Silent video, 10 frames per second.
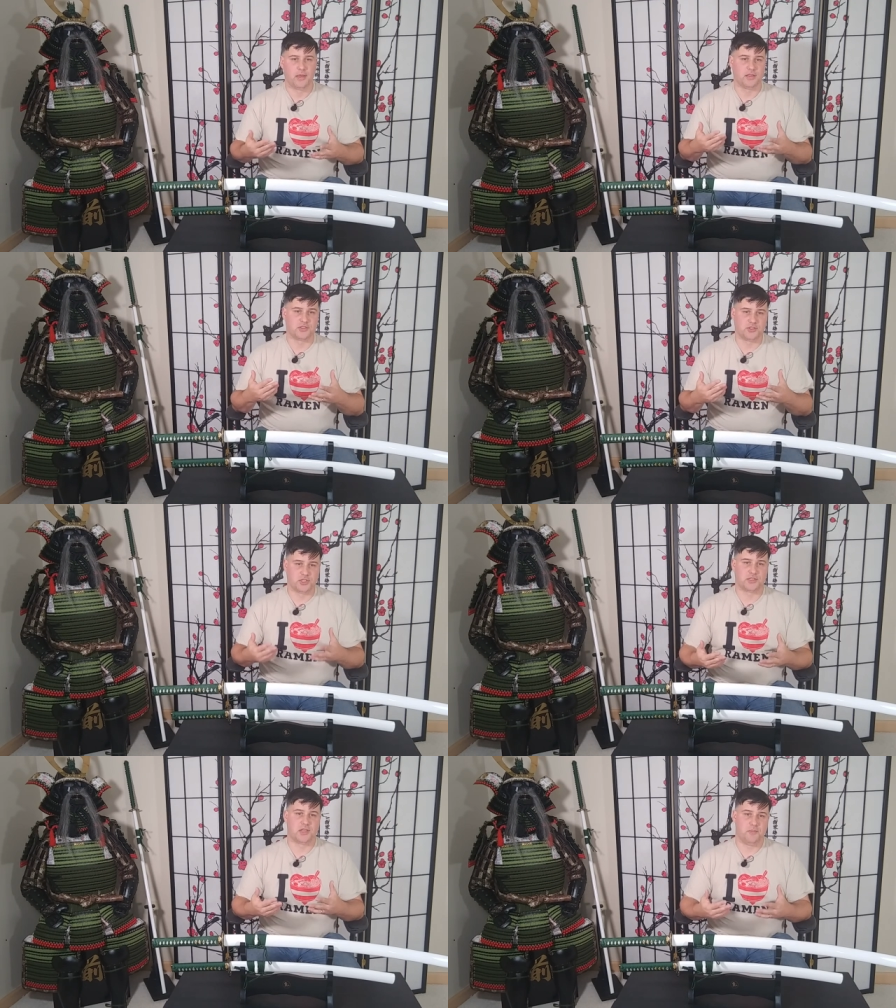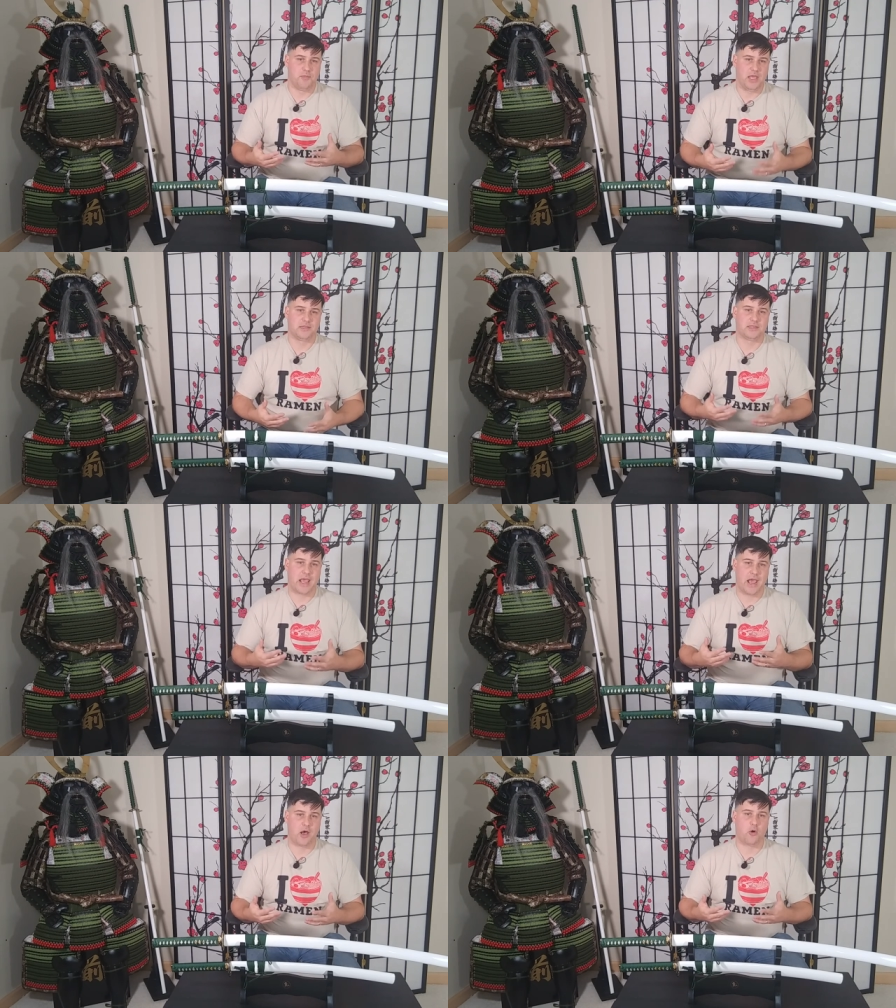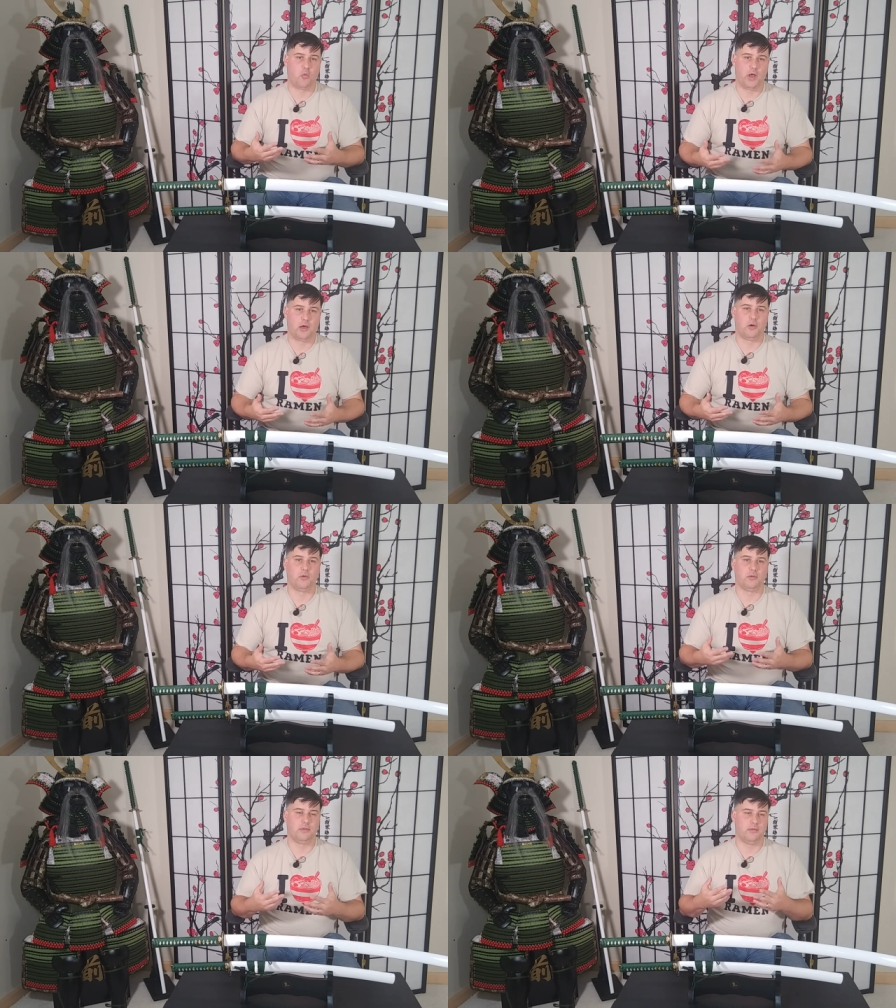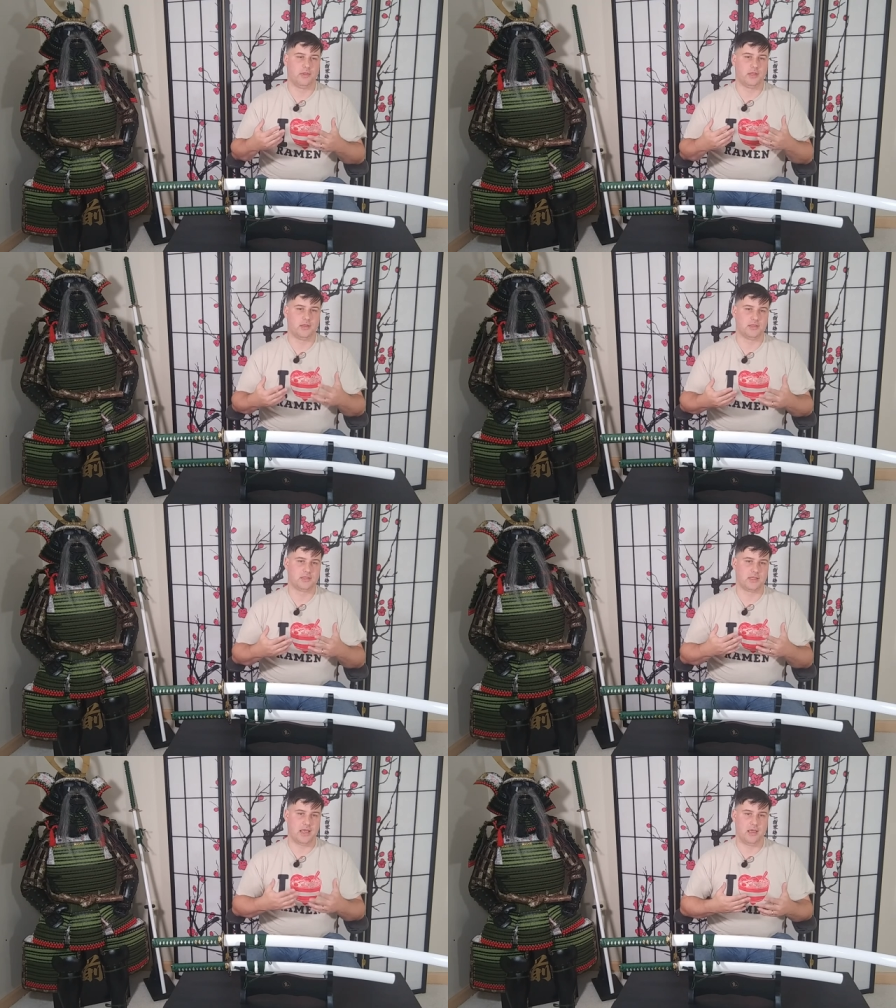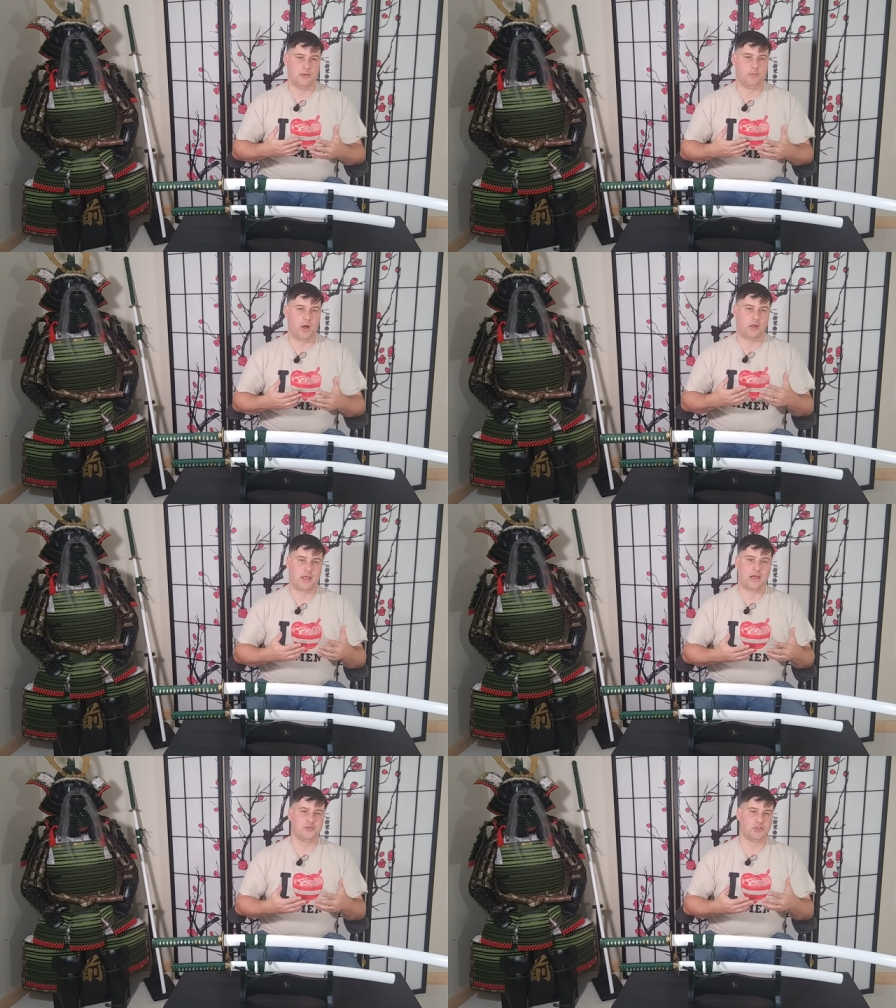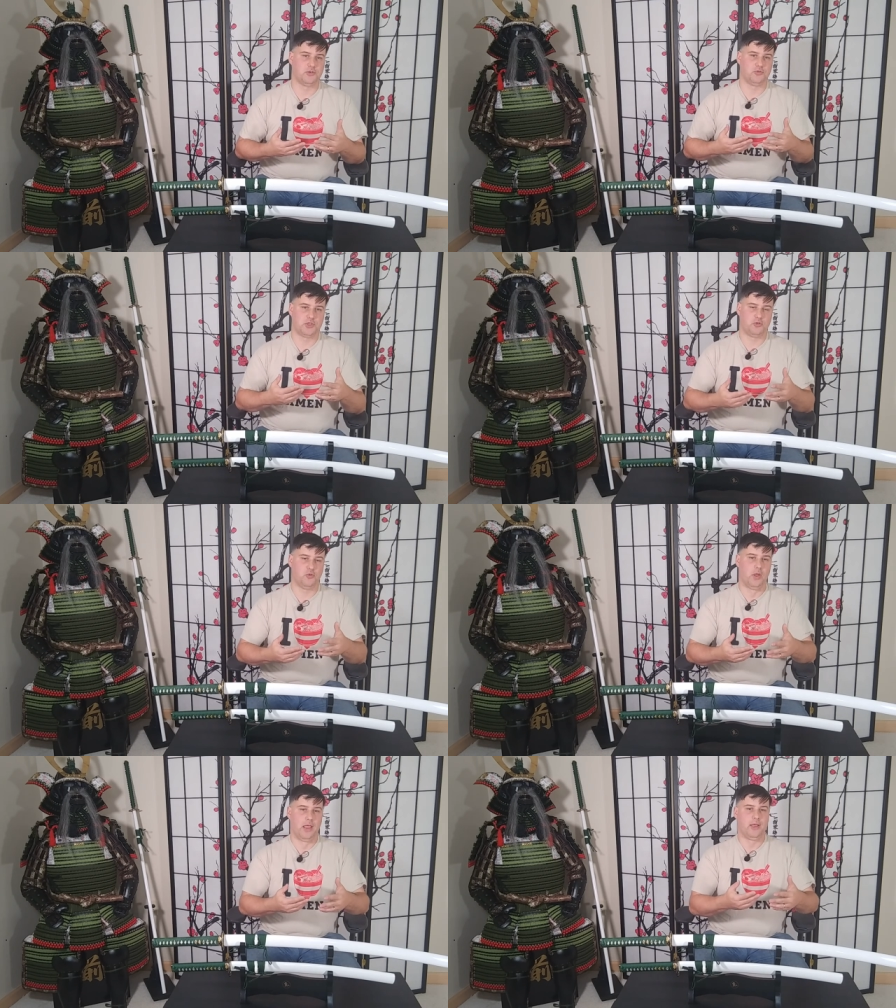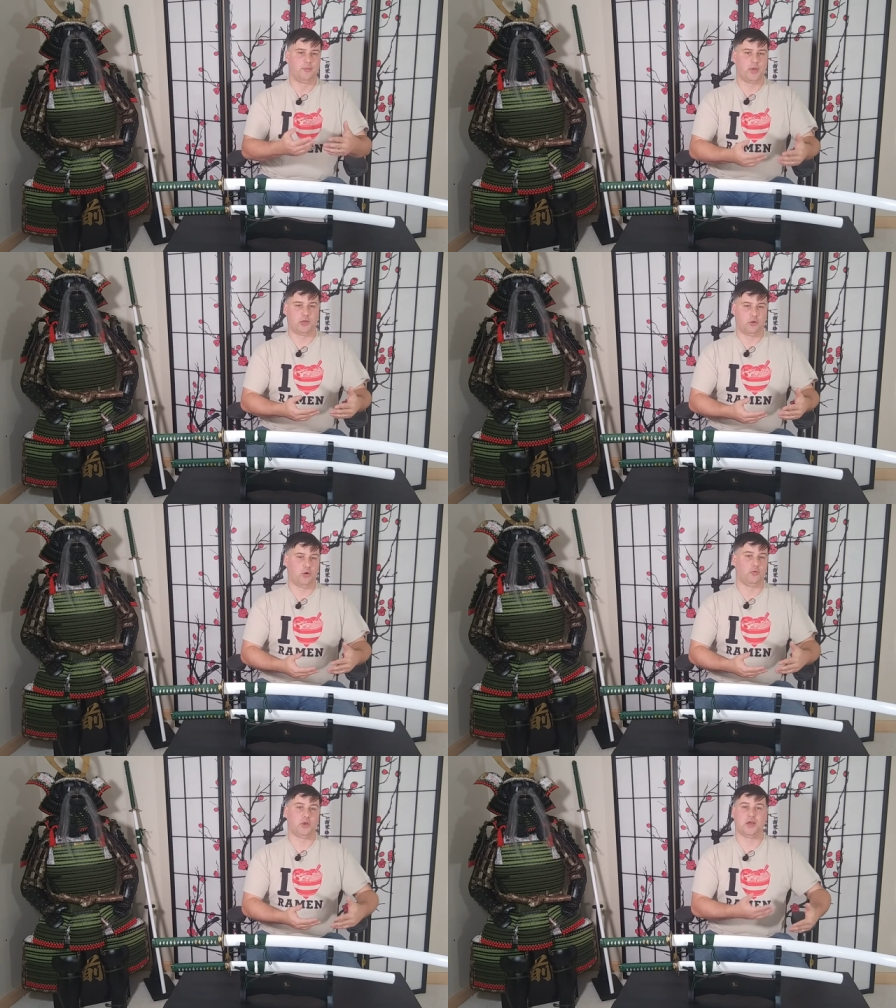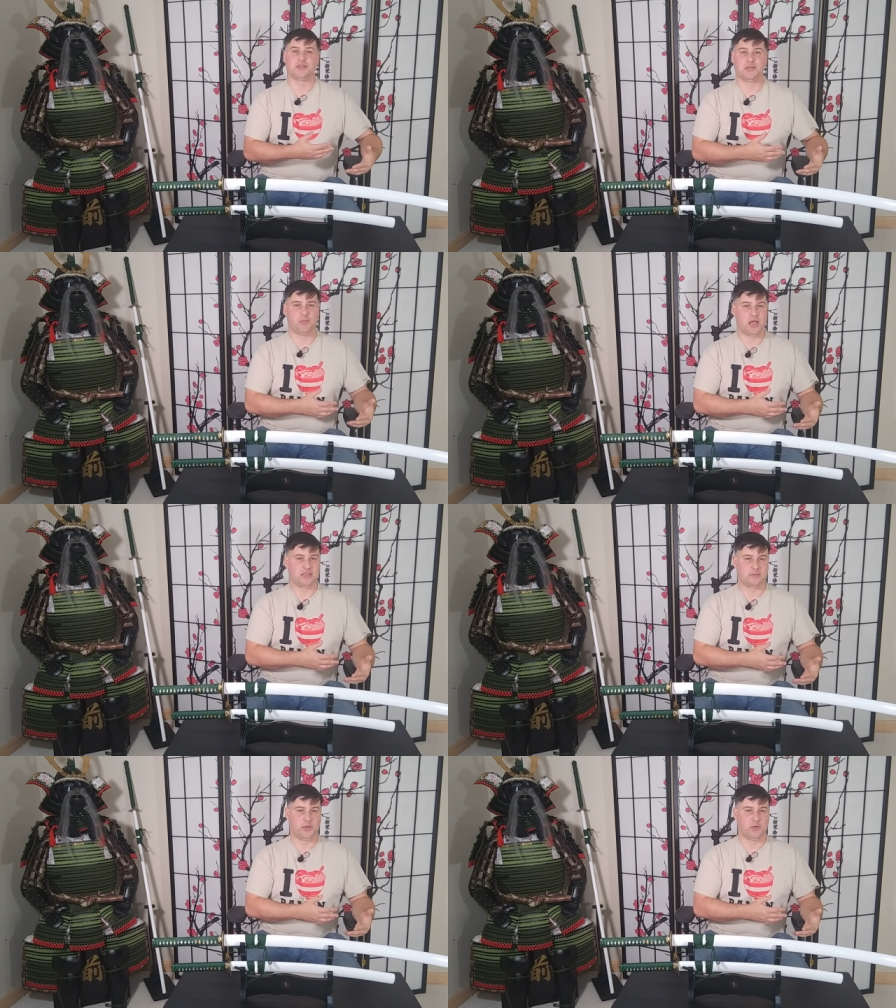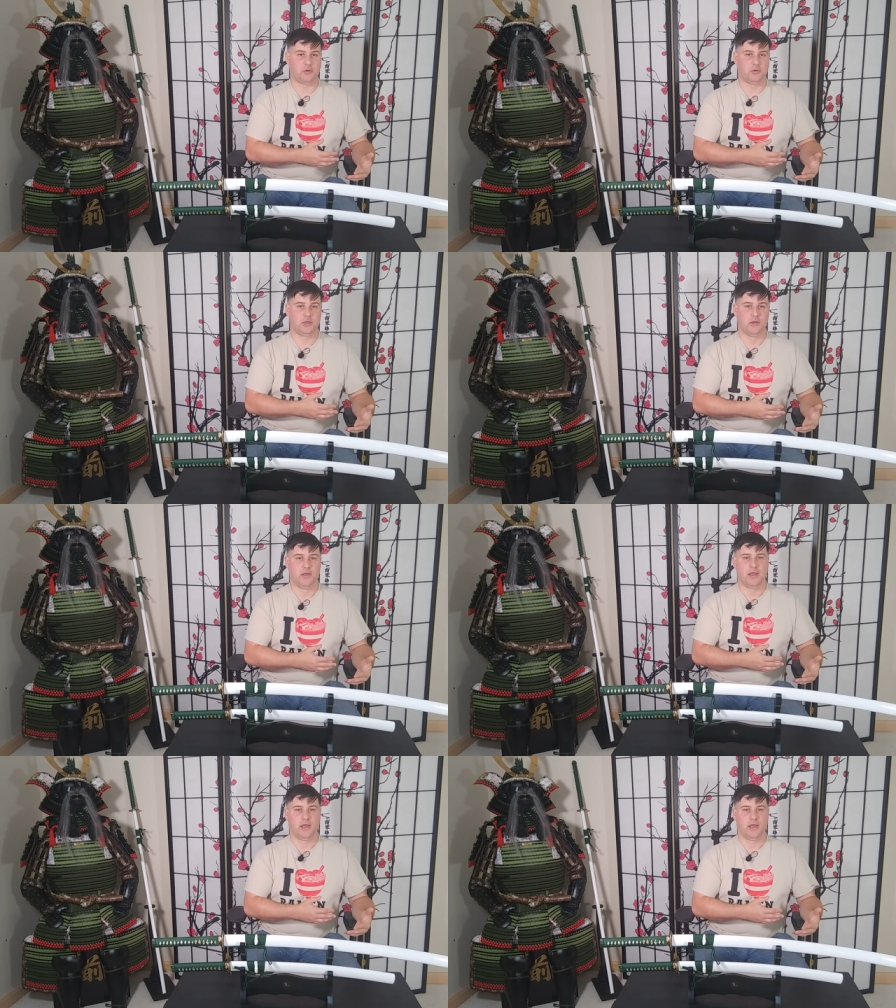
It's just immense how well that this game allows you to pick your own customized build.